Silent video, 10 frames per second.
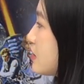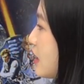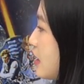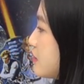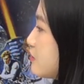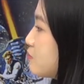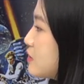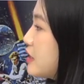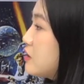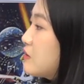kind of
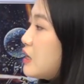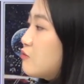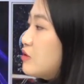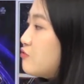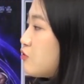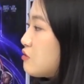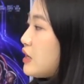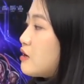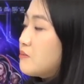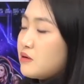play around with
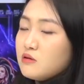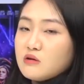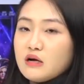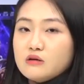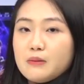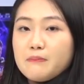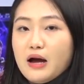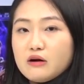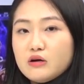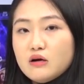foreground, middle ground, and
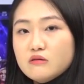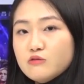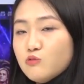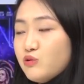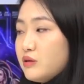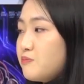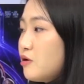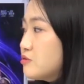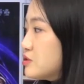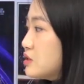background with
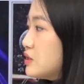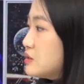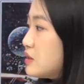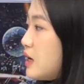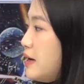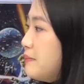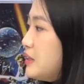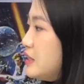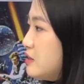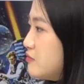posters,
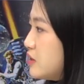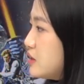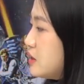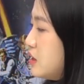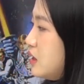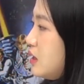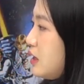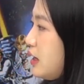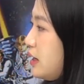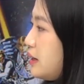even
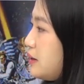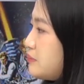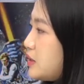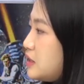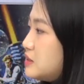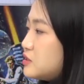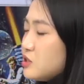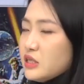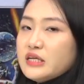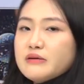in
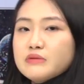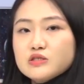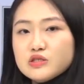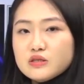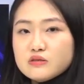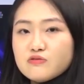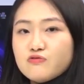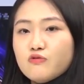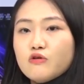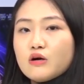certain images
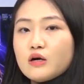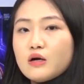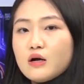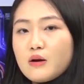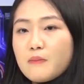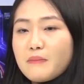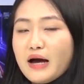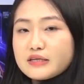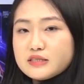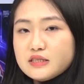for
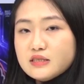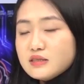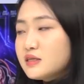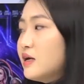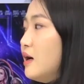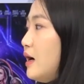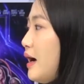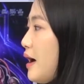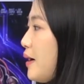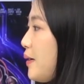magazines.
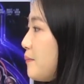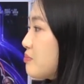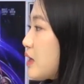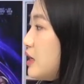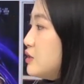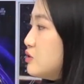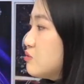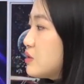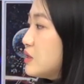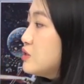And you
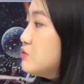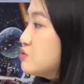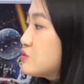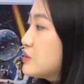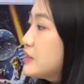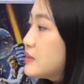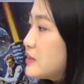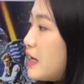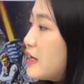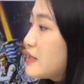can usually
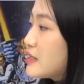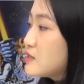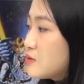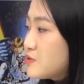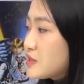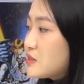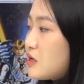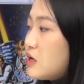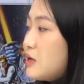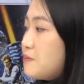say that subjects
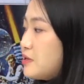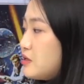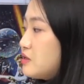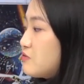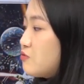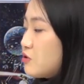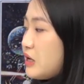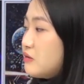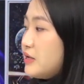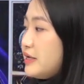that appear in the
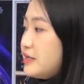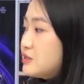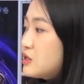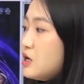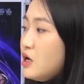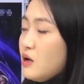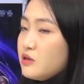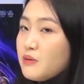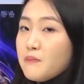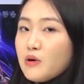foreground is
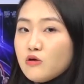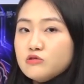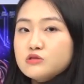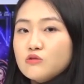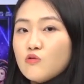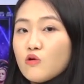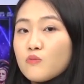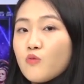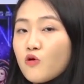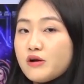the most or
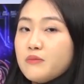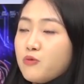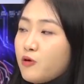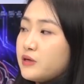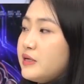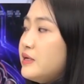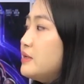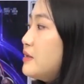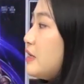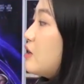more
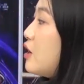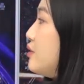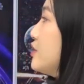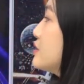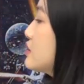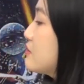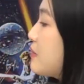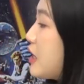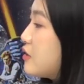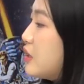important than others in the
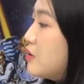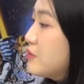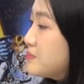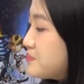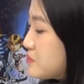background.